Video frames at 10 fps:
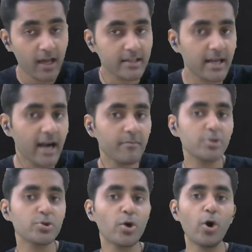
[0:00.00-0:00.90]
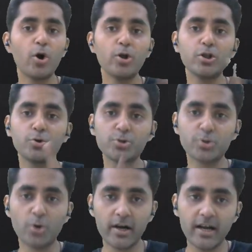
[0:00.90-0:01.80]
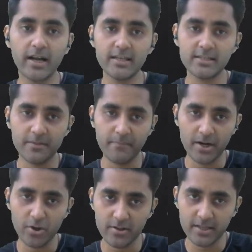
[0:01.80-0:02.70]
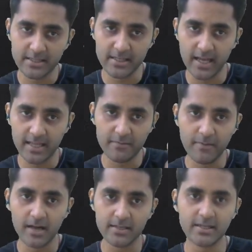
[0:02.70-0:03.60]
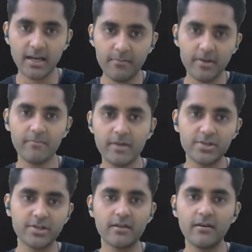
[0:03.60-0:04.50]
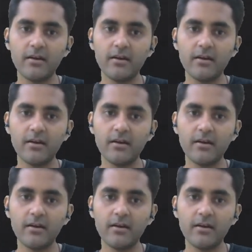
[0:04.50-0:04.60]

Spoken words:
That means all those quantities depend on this length, mass, time, temperature,